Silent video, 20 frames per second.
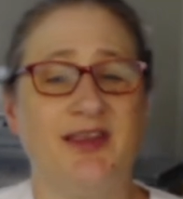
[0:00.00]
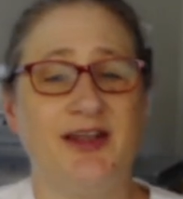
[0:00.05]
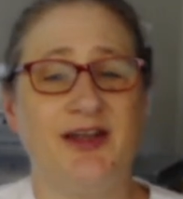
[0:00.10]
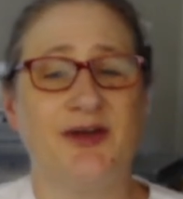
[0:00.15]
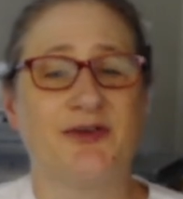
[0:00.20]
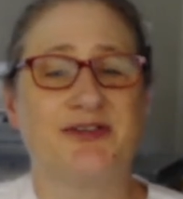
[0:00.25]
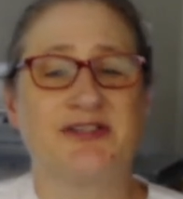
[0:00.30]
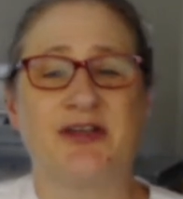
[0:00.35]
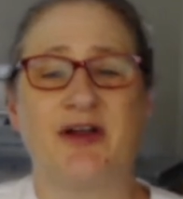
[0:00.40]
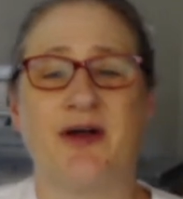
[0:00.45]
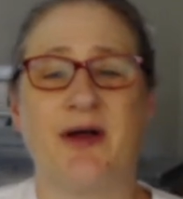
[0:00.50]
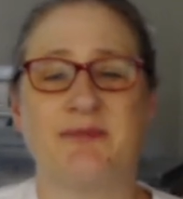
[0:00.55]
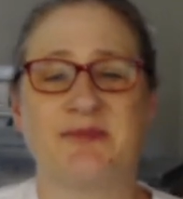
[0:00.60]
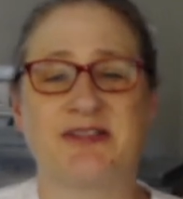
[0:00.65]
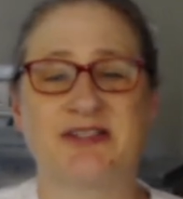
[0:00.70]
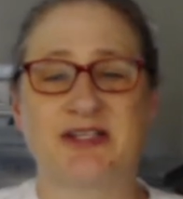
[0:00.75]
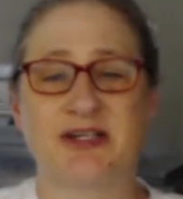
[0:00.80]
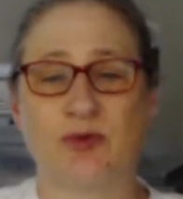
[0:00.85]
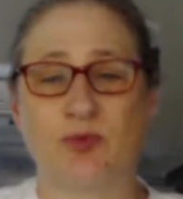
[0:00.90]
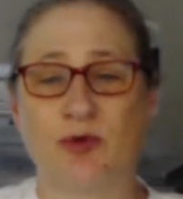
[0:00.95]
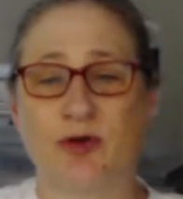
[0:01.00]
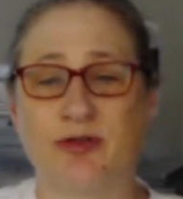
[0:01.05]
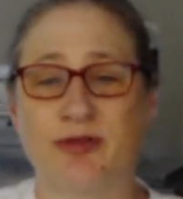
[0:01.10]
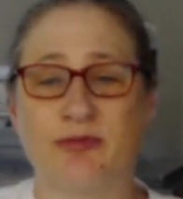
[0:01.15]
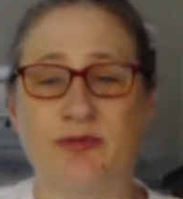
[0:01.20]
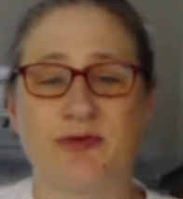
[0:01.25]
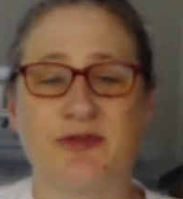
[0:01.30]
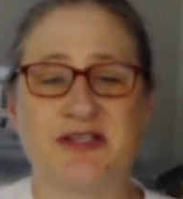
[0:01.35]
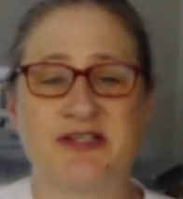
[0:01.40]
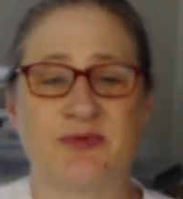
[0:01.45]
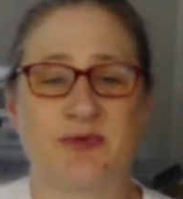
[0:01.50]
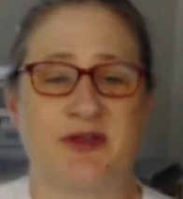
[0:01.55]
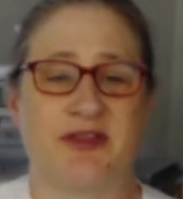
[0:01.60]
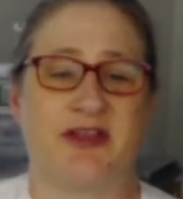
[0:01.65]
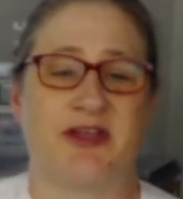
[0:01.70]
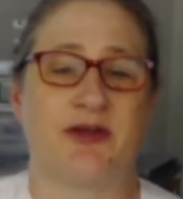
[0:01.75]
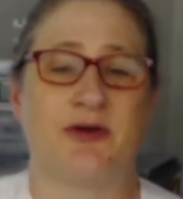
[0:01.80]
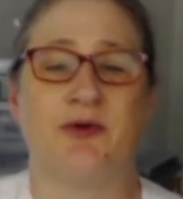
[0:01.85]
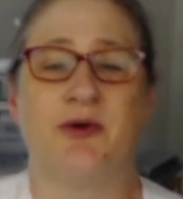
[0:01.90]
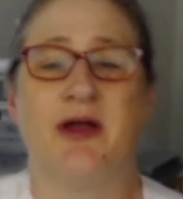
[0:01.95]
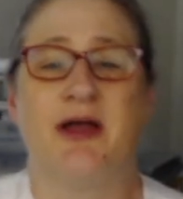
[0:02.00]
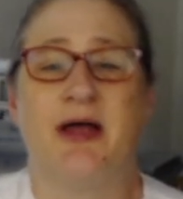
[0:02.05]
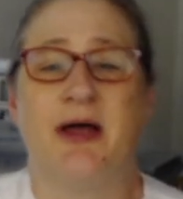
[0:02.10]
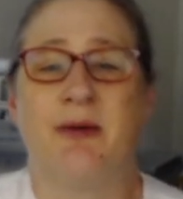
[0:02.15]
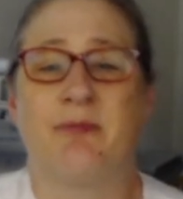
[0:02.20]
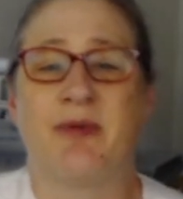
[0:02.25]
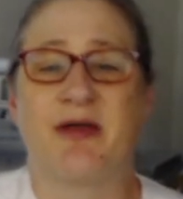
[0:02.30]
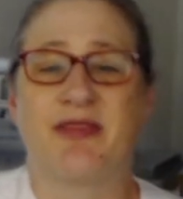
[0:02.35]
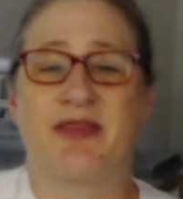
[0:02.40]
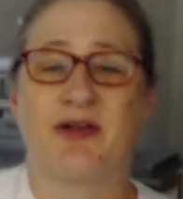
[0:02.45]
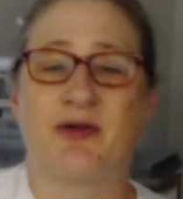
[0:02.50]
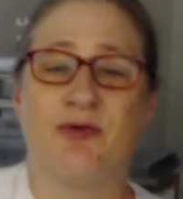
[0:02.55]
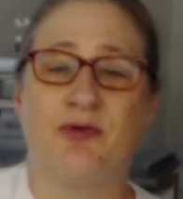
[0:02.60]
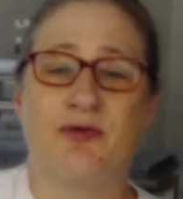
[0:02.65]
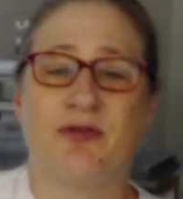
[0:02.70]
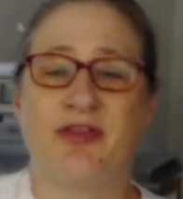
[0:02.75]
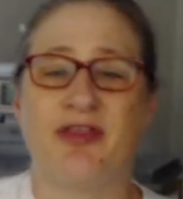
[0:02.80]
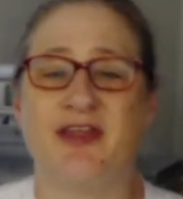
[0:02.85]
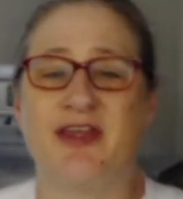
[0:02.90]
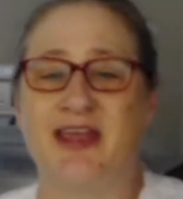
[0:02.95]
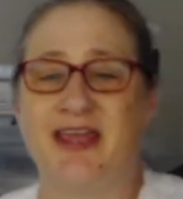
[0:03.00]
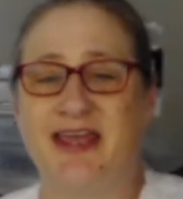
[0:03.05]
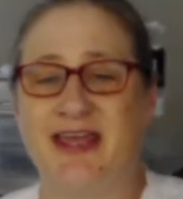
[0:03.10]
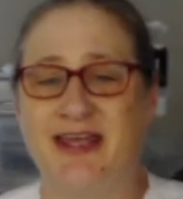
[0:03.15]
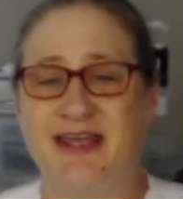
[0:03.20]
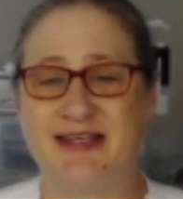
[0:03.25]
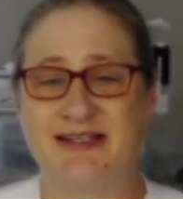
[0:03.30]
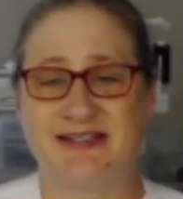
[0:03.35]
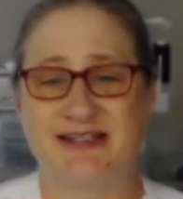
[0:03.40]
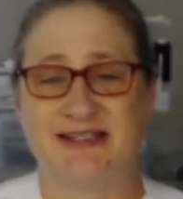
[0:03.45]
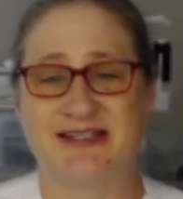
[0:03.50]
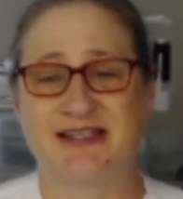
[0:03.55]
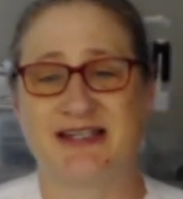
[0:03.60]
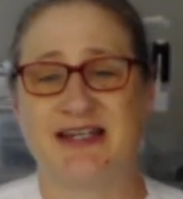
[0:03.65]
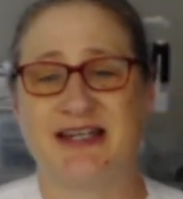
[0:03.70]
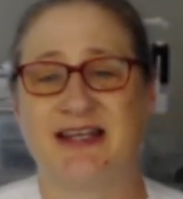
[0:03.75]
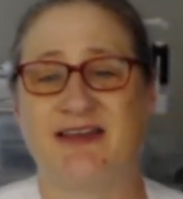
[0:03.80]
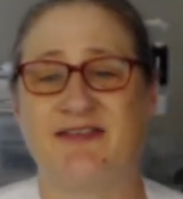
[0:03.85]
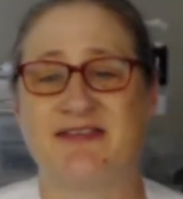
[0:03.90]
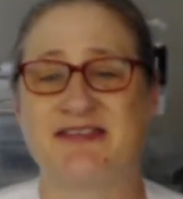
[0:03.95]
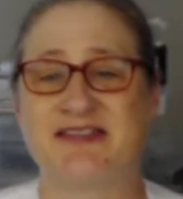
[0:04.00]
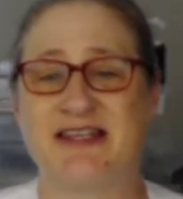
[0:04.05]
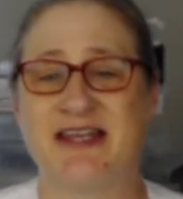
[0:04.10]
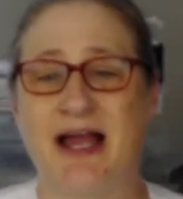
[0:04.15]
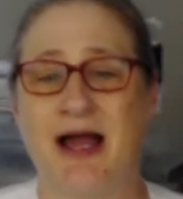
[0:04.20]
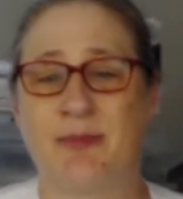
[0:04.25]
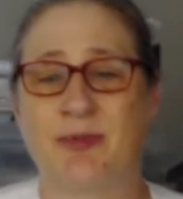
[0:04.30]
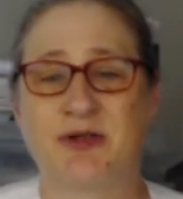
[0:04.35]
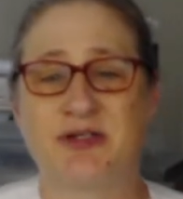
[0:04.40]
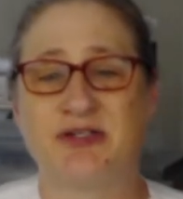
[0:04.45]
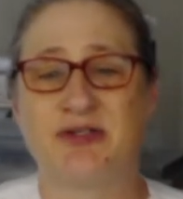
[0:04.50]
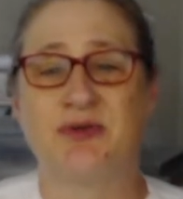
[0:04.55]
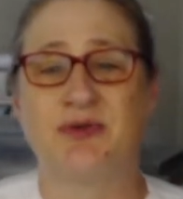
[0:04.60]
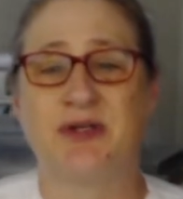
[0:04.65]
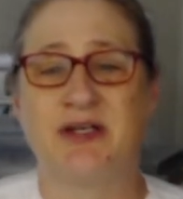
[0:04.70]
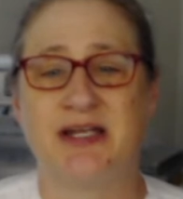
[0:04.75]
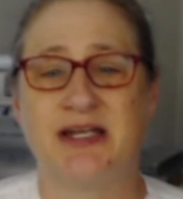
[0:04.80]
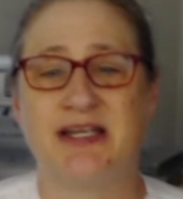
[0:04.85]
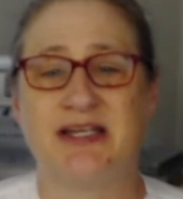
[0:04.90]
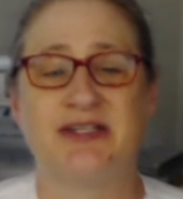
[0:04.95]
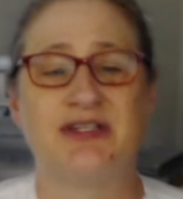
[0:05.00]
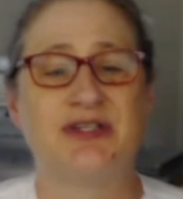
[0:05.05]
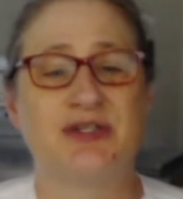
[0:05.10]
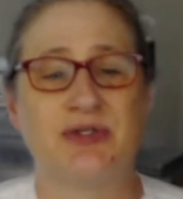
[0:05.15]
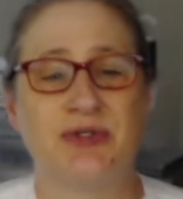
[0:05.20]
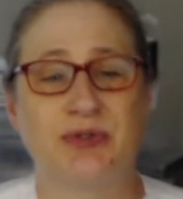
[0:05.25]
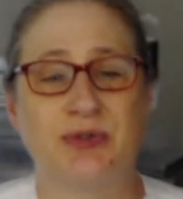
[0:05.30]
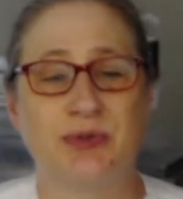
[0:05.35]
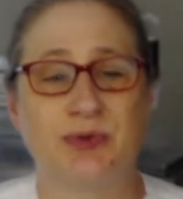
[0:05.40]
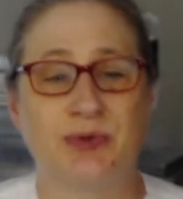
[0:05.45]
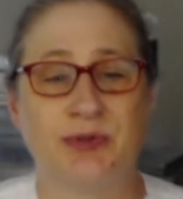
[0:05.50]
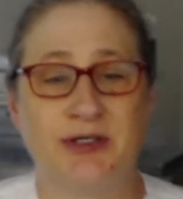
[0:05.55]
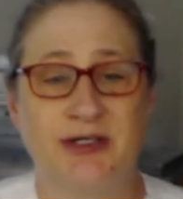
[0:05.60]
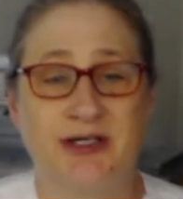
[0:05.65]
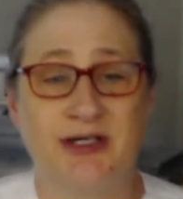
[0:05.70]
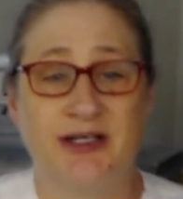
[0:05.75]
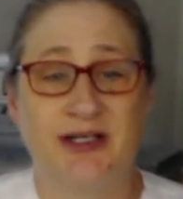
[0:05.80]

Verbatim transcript: you know, so I'm just going to work through this with you. But the cool thing is it's going to give us the opportunity to,